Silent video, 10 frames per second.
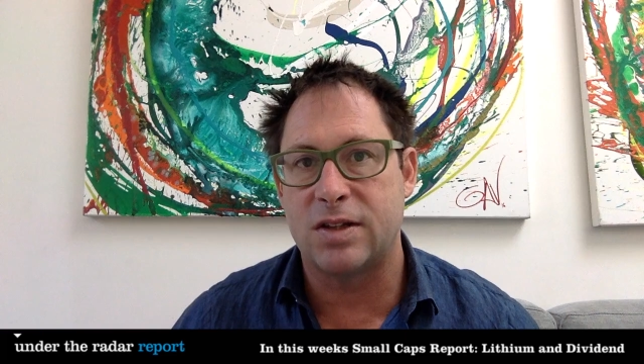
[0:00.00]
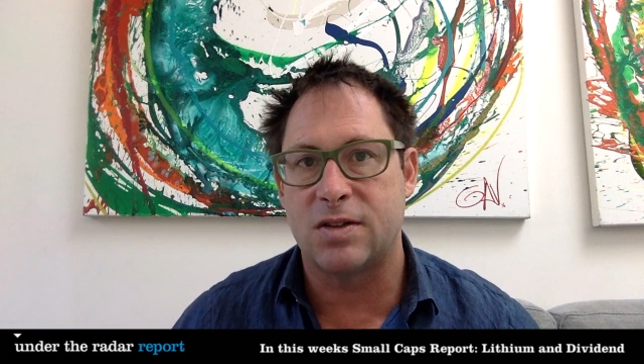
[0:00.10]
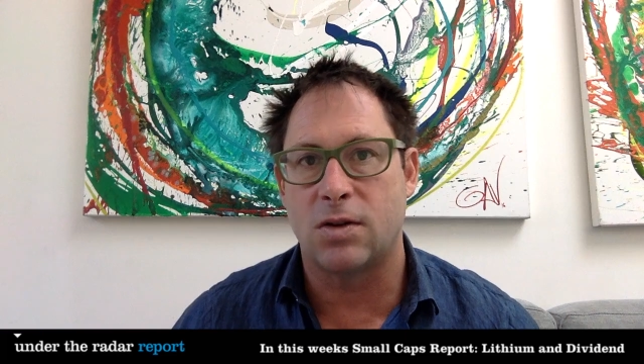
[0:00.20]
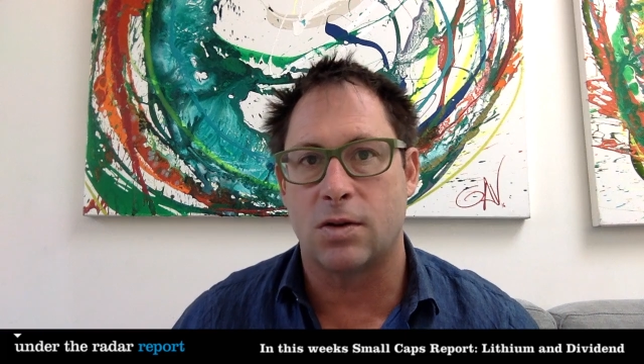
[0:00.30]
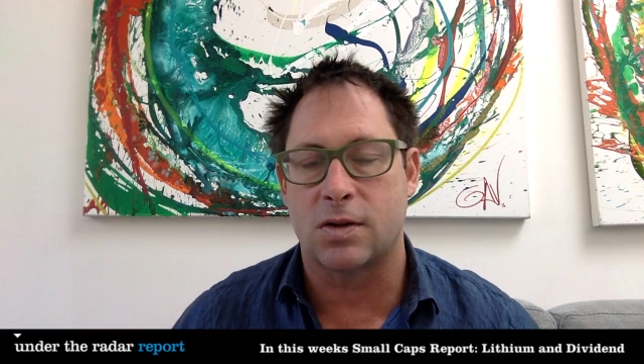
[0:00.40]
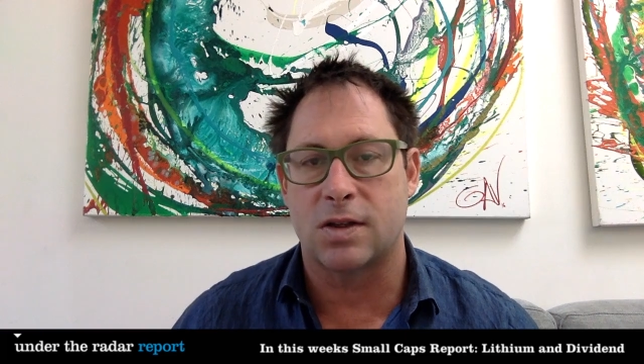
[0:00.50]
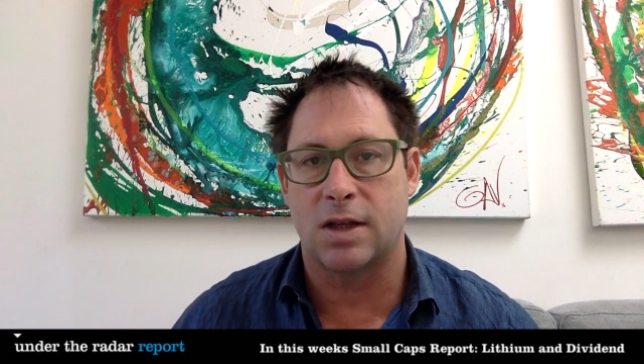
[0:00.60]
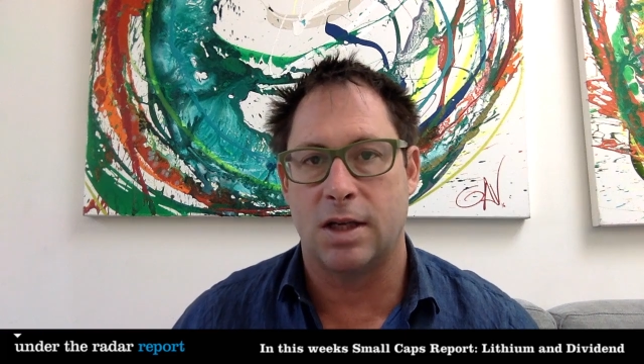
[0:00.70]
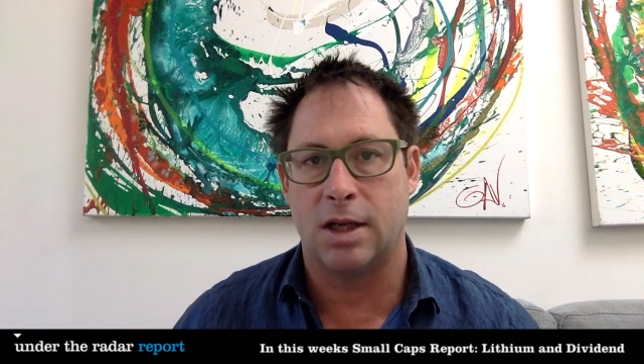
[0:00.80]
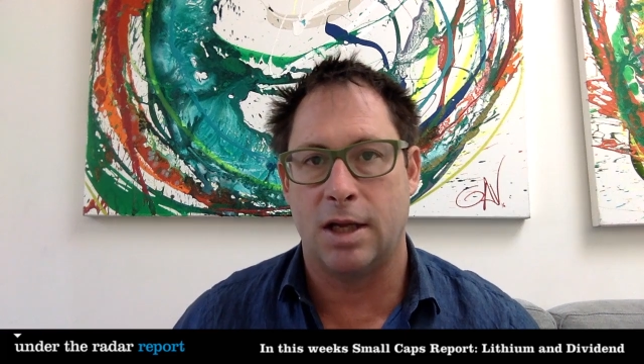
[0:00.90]
stocks
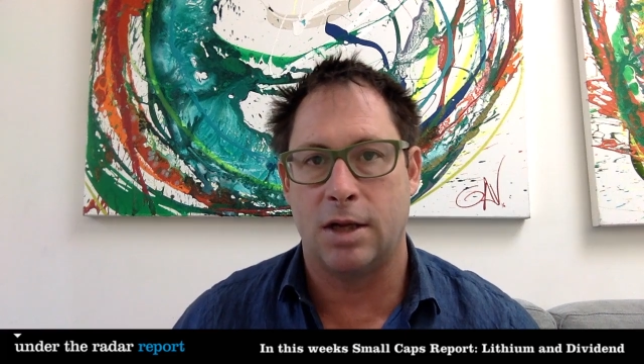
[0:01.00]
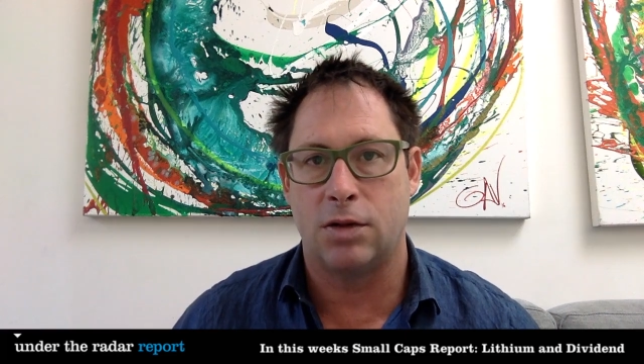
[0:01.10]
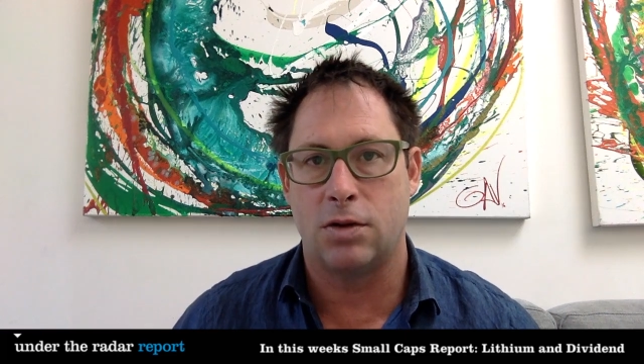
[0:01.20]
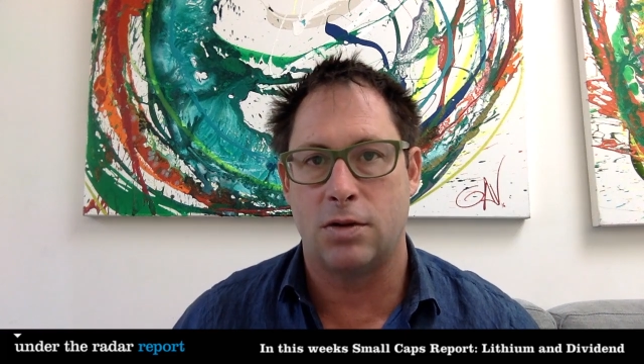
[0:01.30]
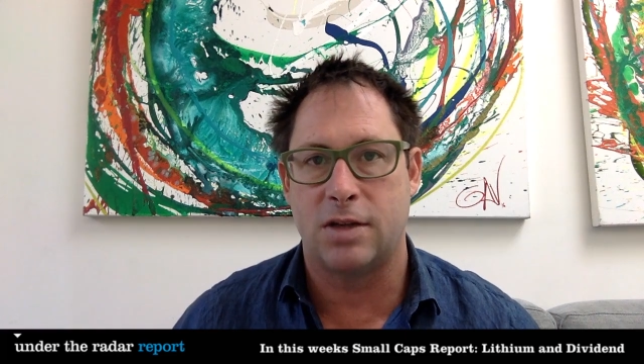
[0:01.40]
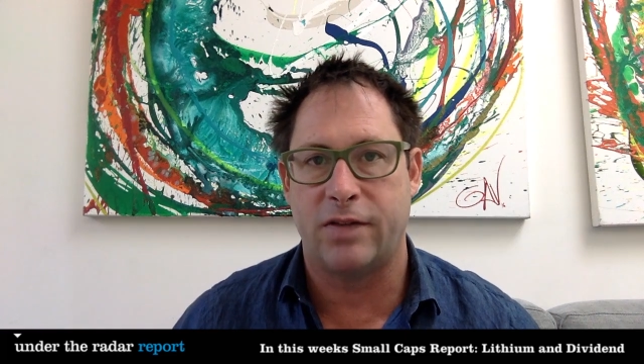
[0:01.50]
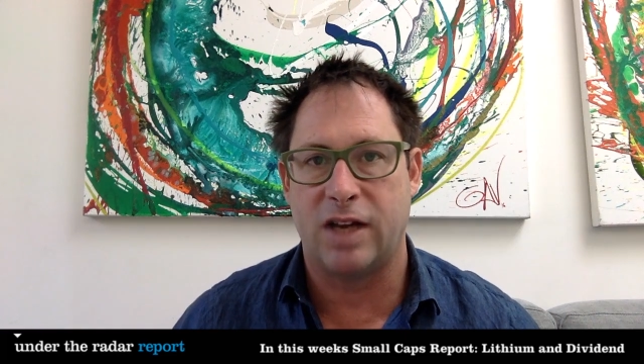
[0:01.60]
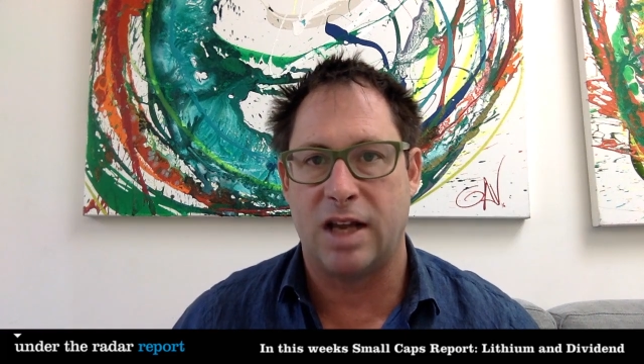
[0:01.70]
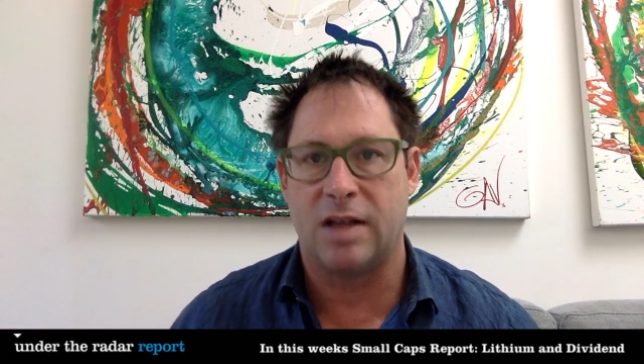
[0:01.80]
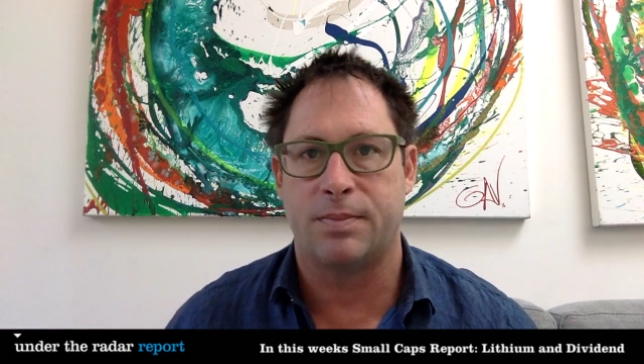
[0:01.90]
in our new
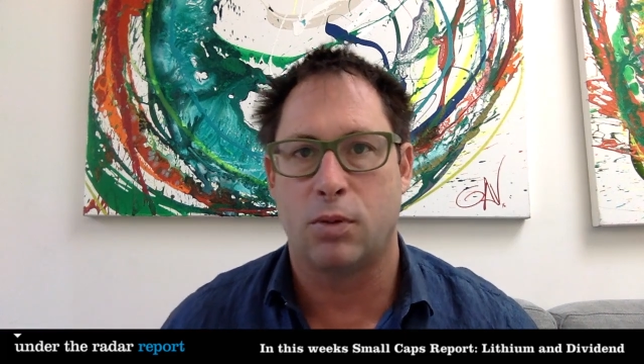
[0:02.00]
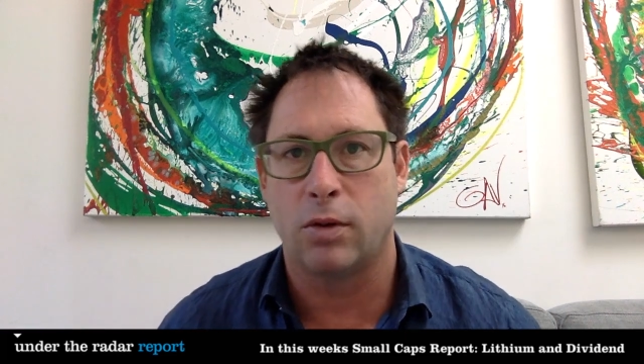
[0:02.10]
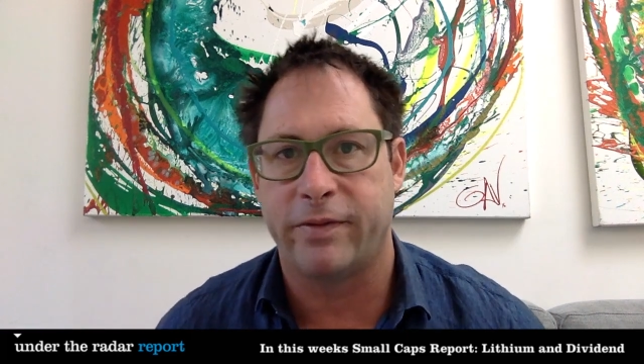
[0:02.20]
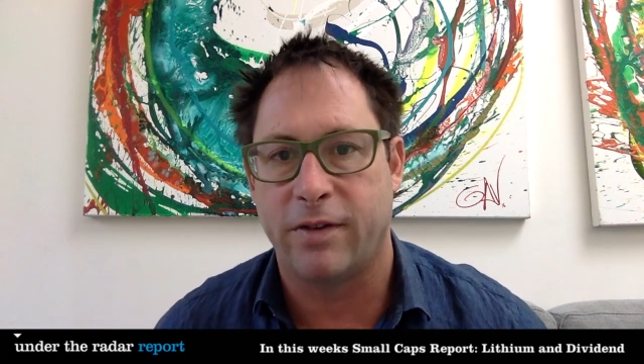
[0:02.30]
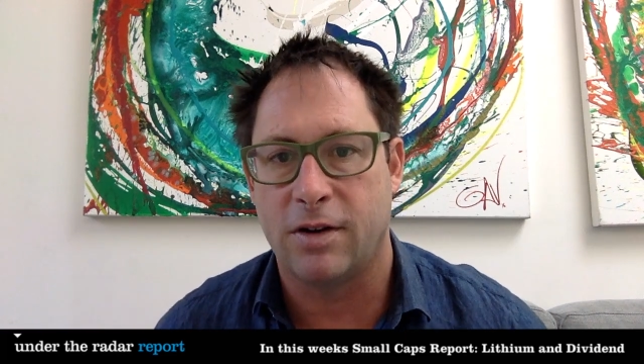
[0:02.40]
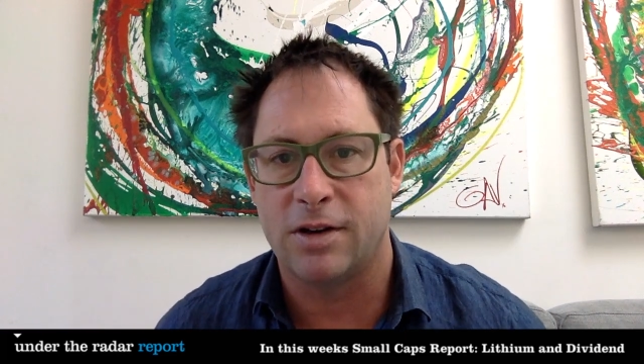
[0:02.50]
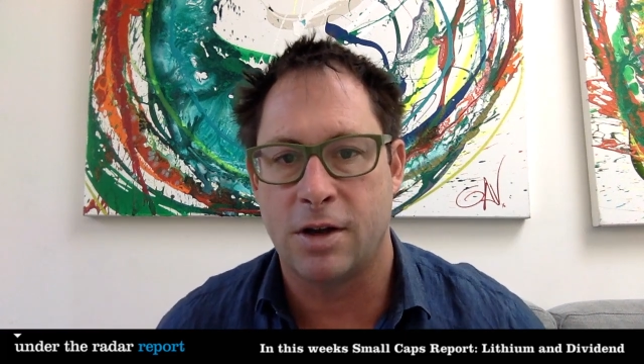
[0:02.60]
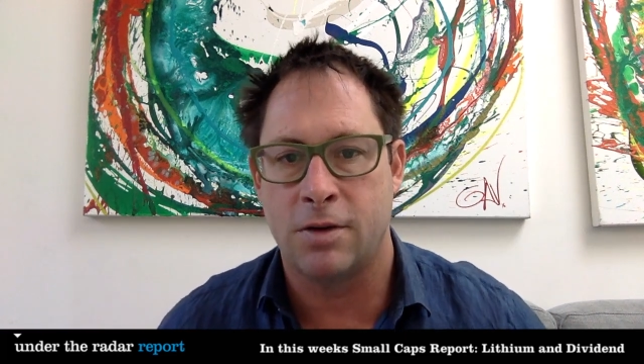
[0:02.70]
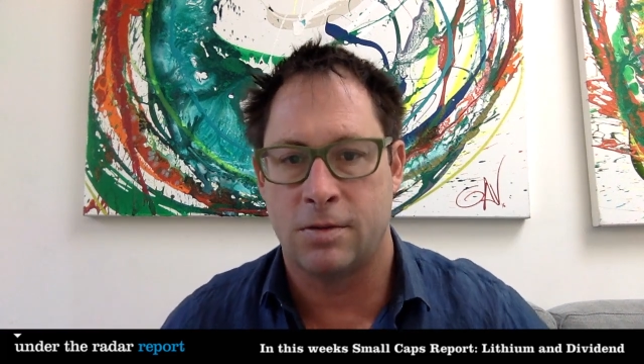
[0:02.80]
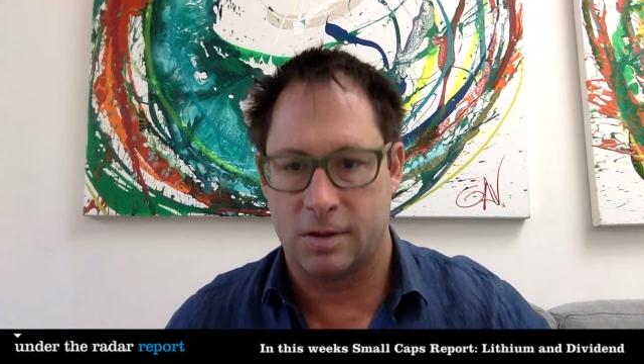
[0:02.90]
dividend
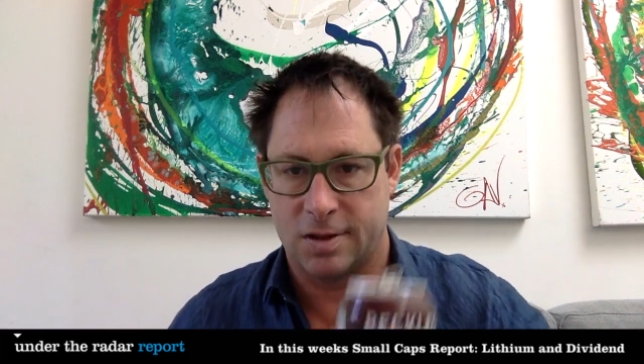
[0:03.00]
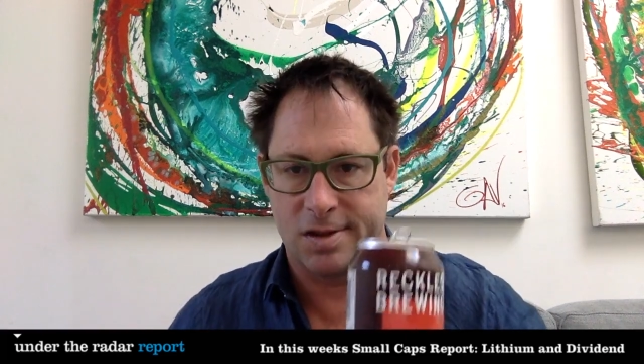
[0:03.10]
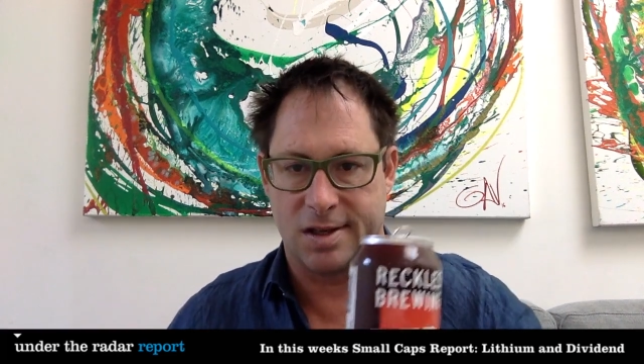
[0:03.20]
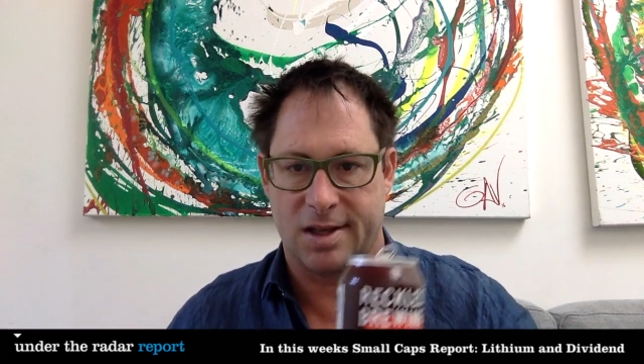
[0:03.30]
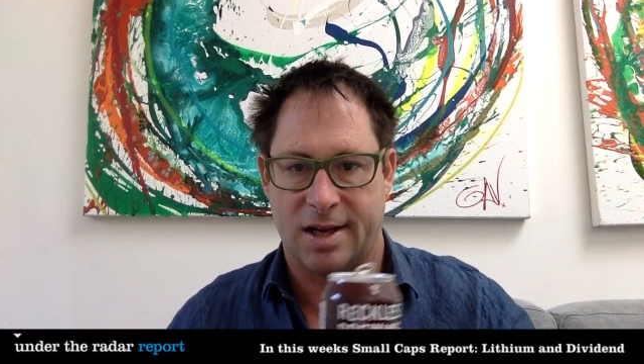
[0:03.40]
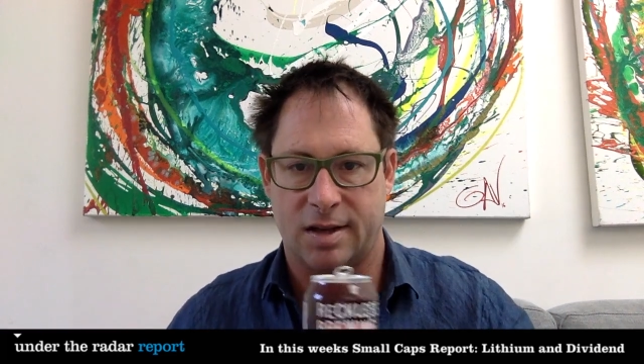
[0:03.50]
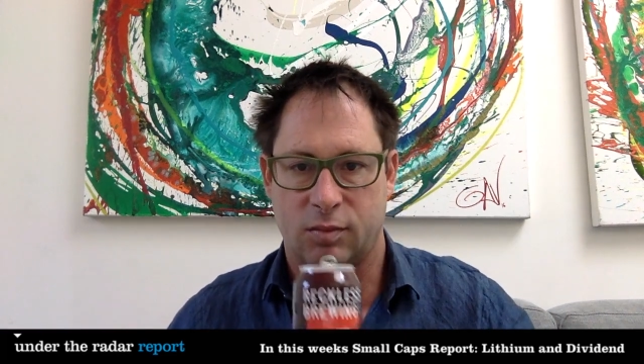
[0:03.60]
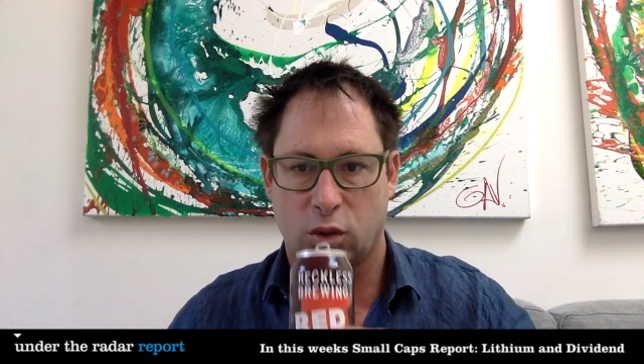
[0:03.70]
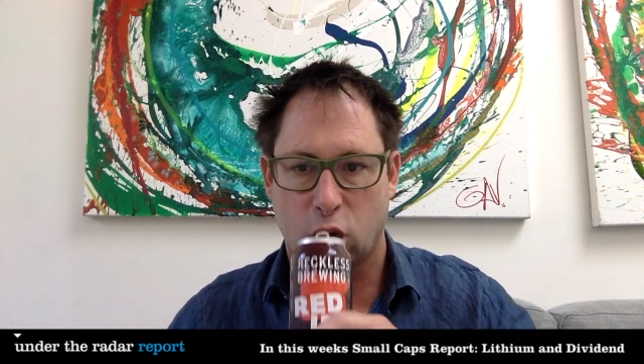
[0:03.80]
portfolio. Used to that.